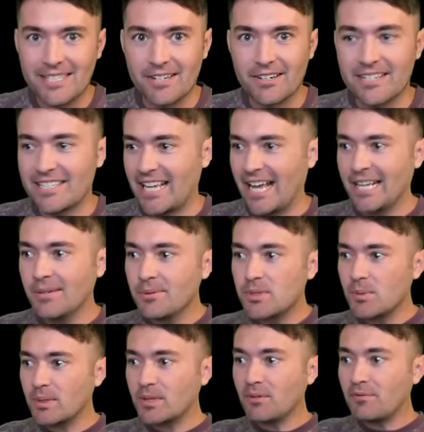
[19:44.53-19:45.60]
series, and it
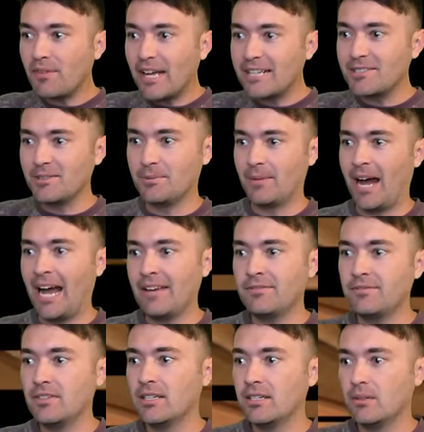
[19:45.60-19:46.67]
was with the Phantom.
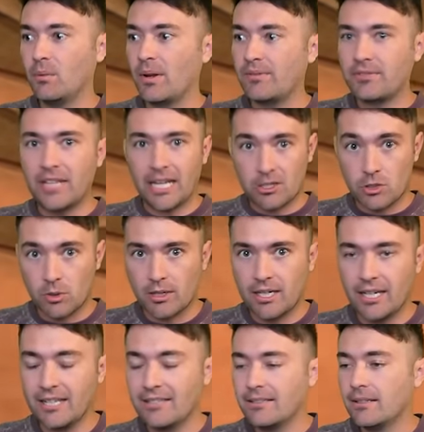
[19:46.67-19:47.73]
I've went for that
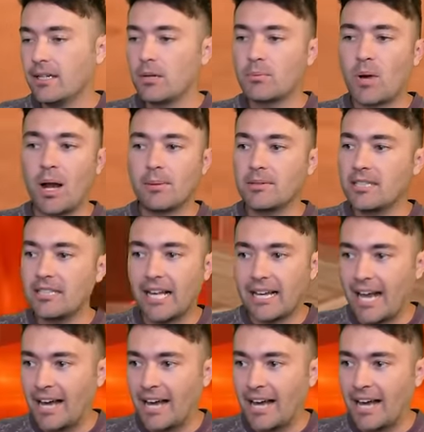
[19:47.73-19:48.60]
shortcut probably like,